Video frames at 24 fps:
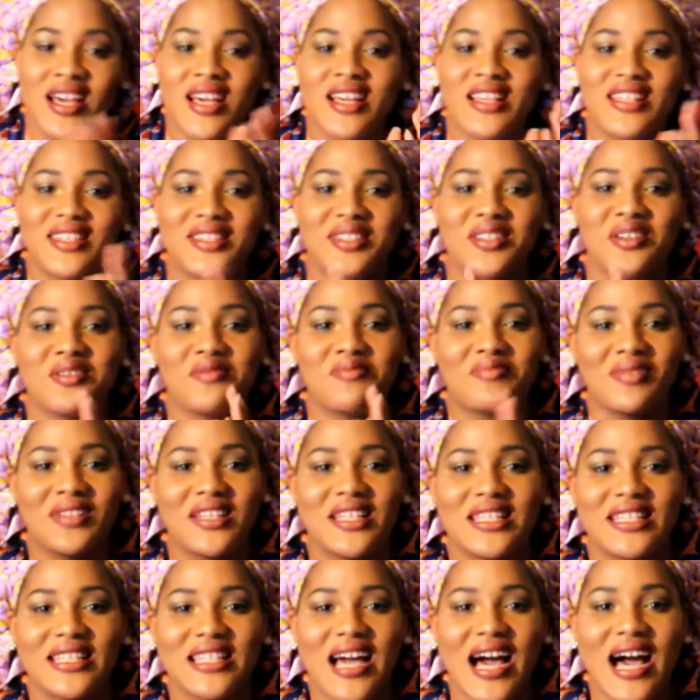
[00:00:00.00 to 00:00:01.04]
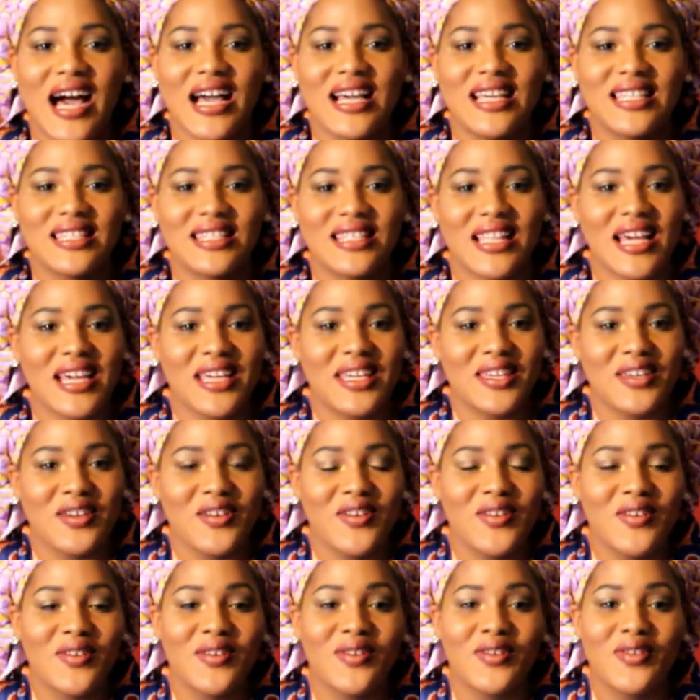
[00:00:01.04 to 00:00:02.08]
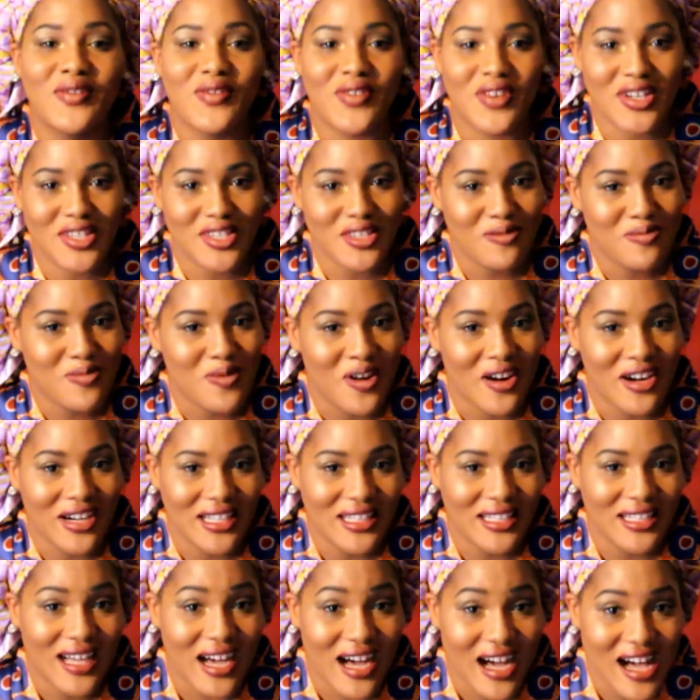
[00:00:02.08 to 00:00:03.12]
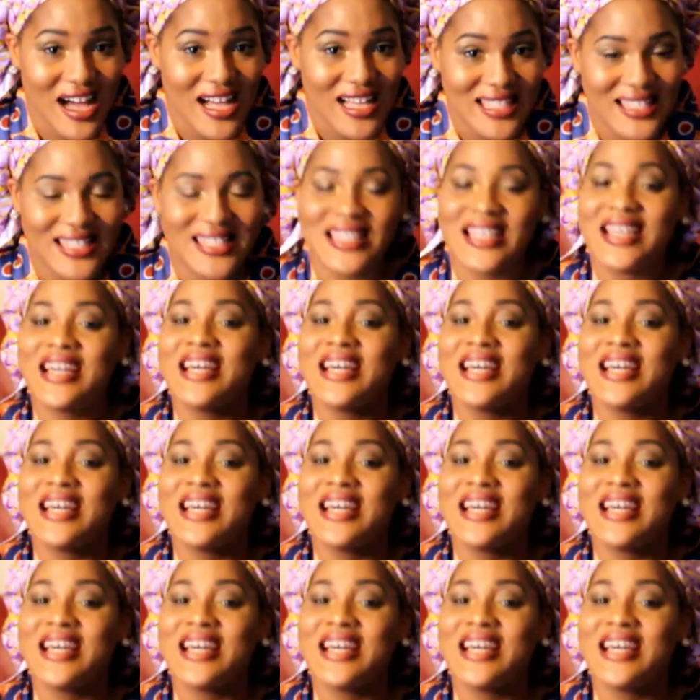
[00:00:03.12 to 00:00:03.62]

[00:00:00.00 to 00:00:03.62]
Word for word: So please guys, thank you for supporting us.